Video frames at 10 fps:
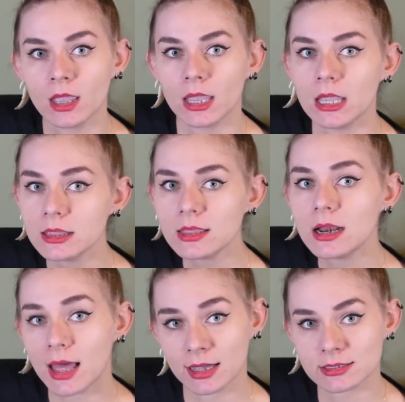In the
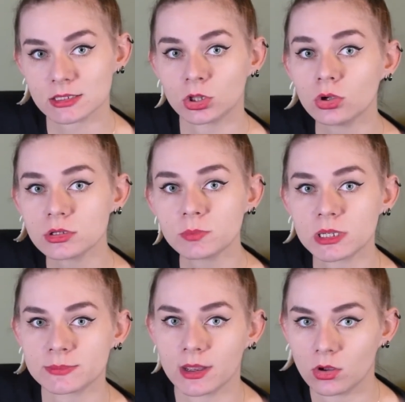lungs,
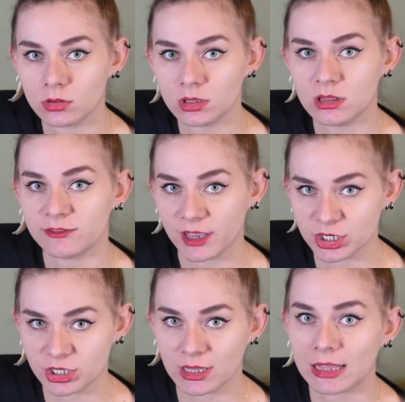Toxoplasma gondii
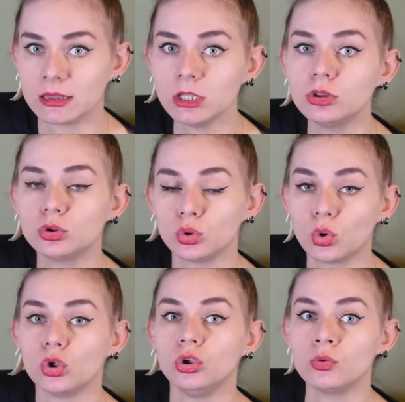infection can lead to
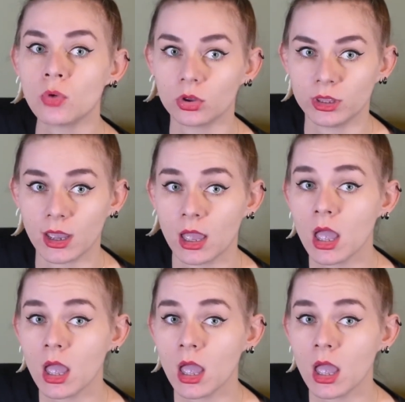pneumonia,